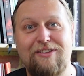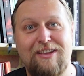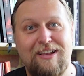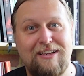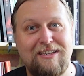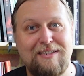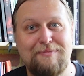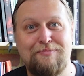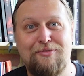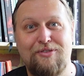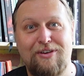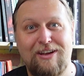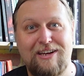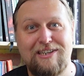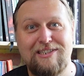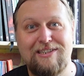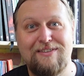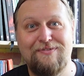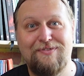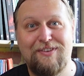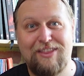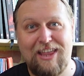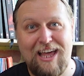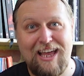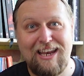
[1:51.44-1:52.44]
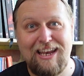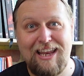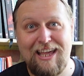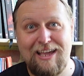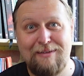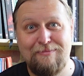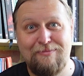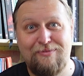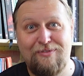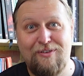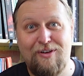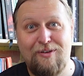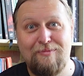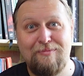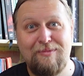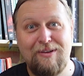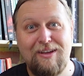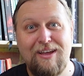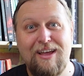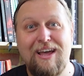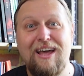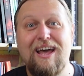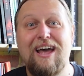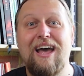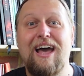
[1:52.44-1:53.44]
the inspiration for that name from.
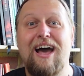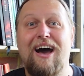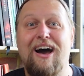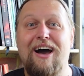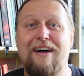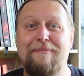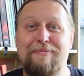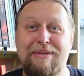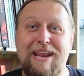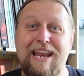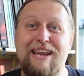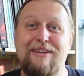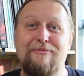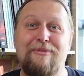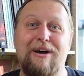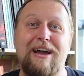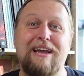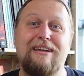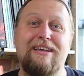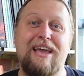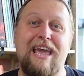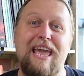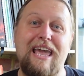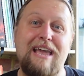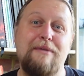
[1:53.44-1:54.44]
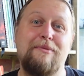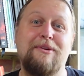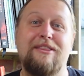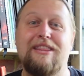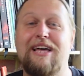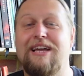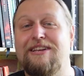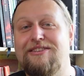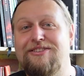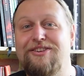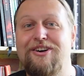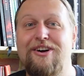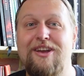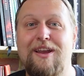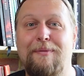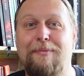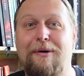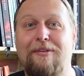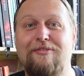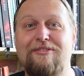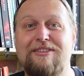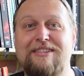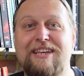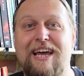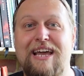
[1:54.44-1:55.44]
But anyway, he would then turn up
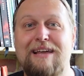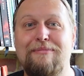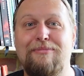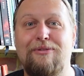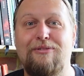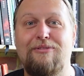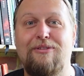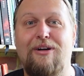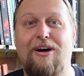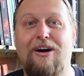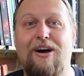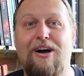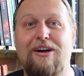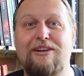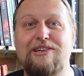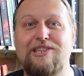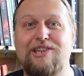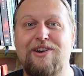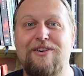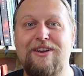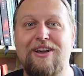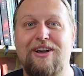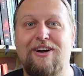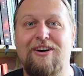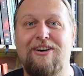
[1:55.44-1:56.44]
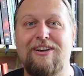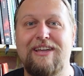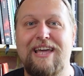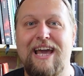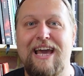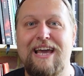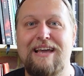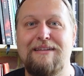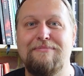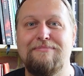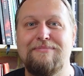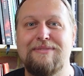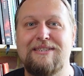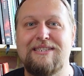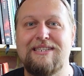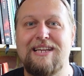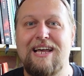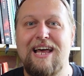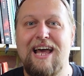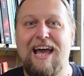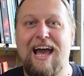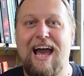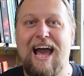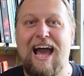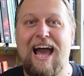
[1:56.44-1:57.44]
on the table during our games,
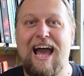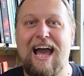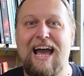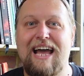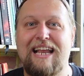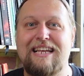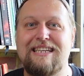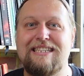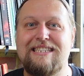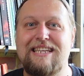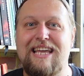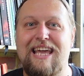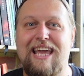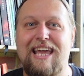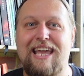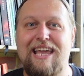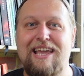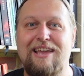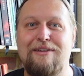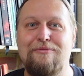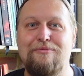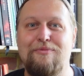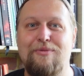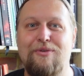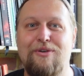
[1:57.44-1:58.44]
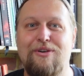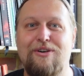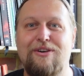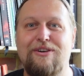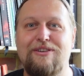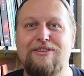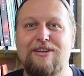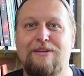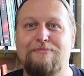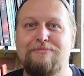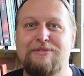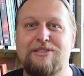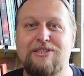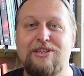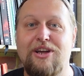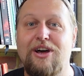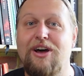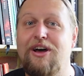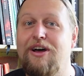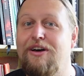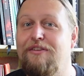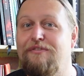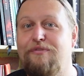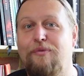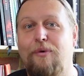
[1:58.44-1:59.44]
and he would
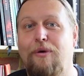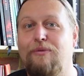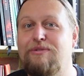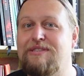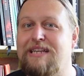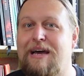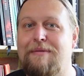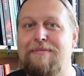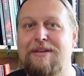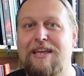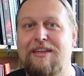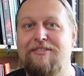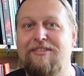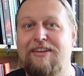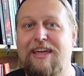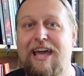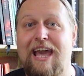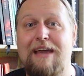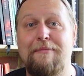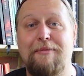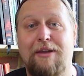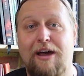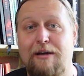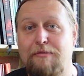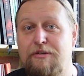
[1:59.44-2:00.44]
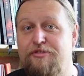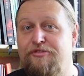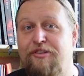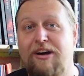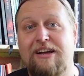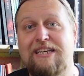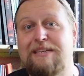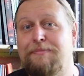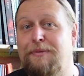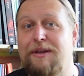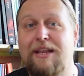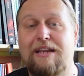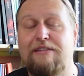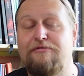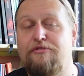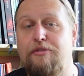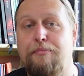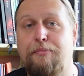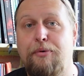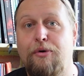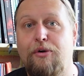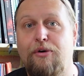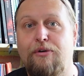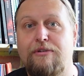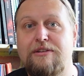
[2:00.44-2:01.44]
observe what was happening in the game, and I would write up a little
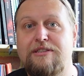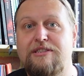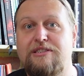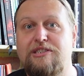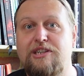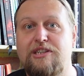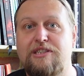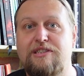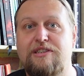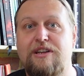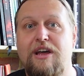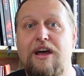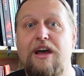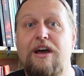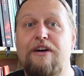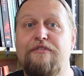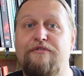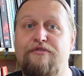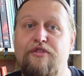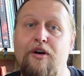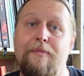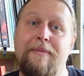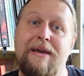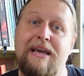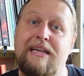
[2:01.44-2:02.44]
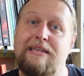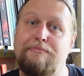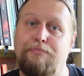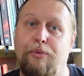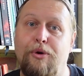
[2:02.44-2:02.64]
report just from his